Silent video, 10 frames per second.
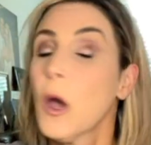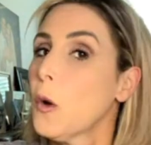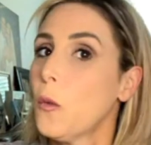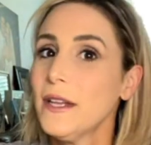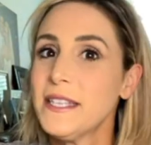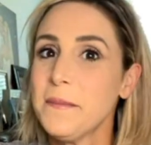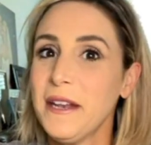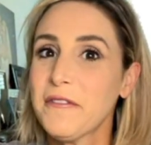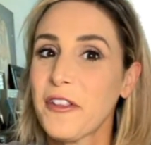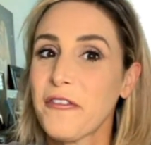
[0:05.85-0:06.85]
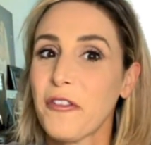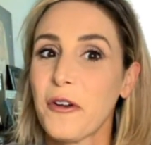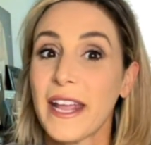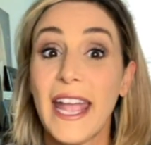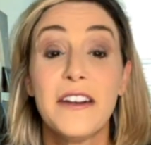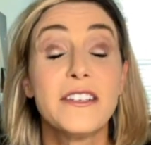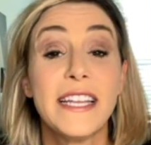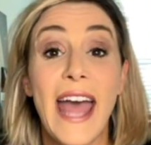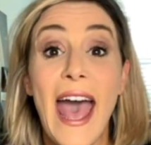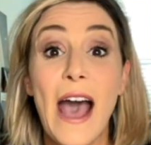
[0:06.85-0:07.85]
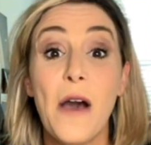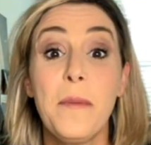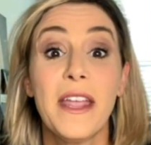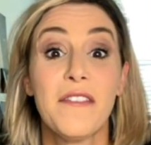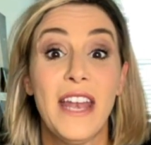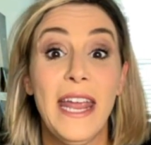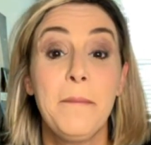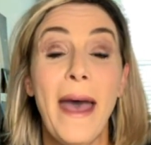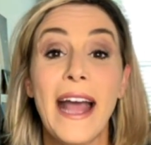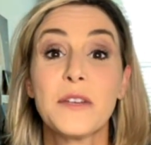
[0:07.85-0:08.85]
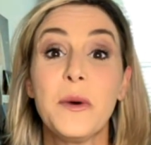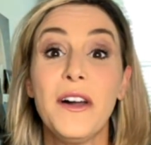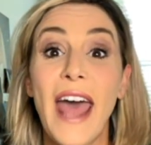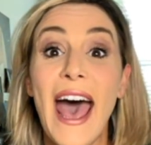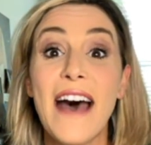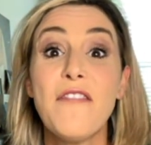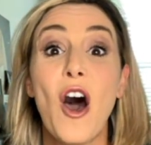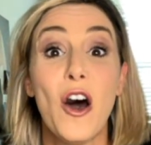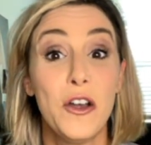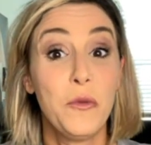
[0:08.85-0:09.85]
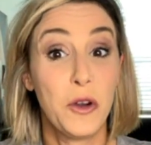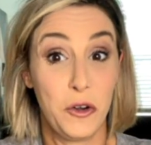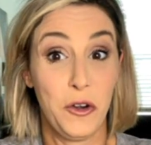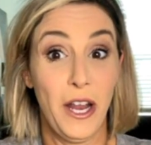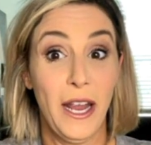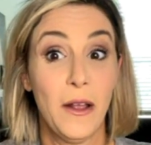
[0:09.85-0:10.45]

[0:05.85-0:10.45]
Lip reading: What's it mean for the Florida Gators and how big of an impact will it have on recruiting?